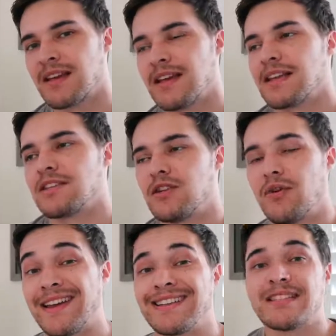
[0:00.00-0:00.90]
It gets
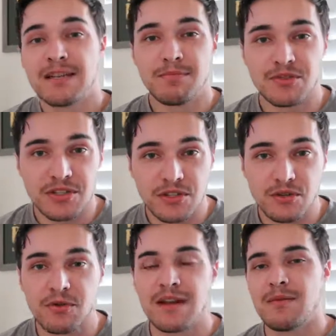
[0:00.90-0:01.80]
annoying. It's simple to
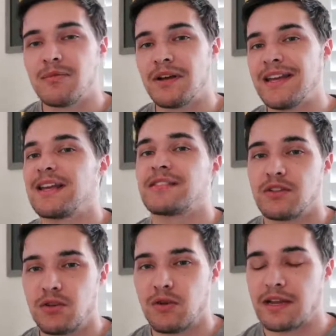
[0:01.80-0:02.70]
do, but it gets
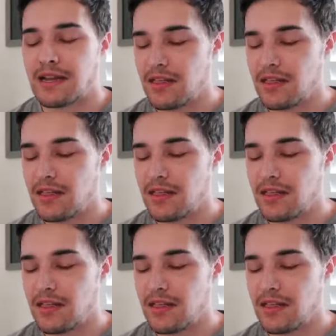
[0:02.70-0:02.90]
annoying.